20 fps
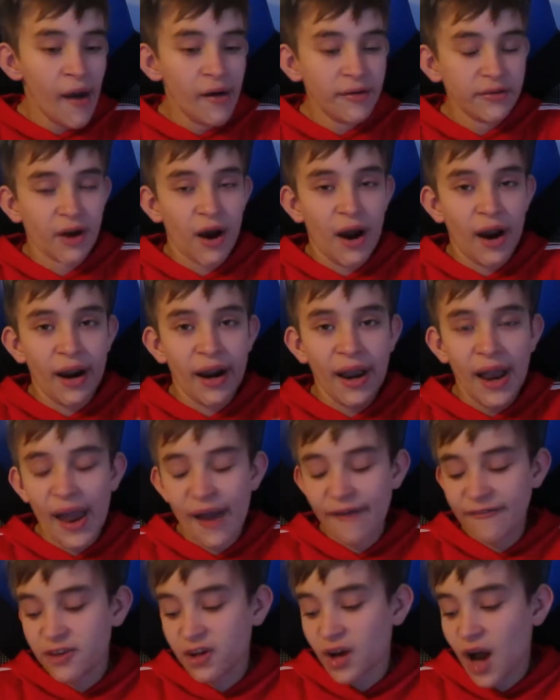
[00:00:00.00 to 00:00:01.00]
sorry,
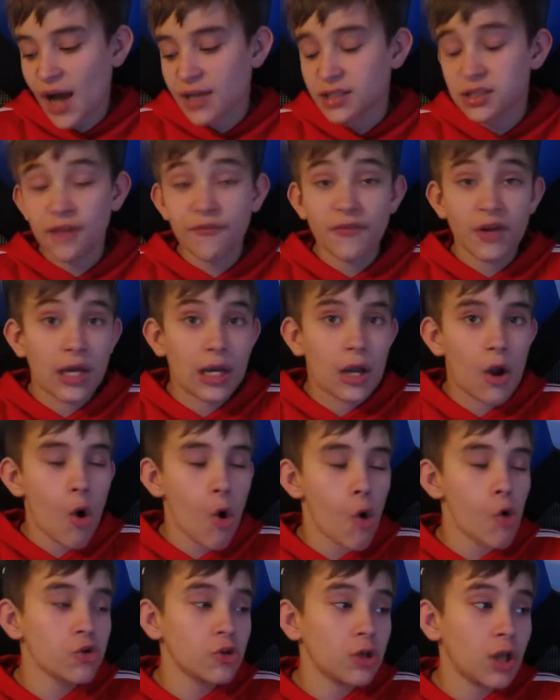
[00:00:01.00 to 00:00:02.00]
if you guys live in a
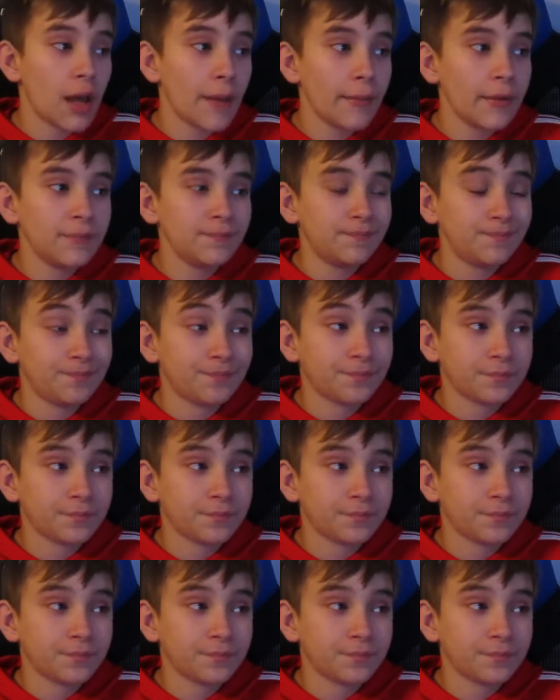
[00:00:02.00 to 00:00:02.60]
cold climate,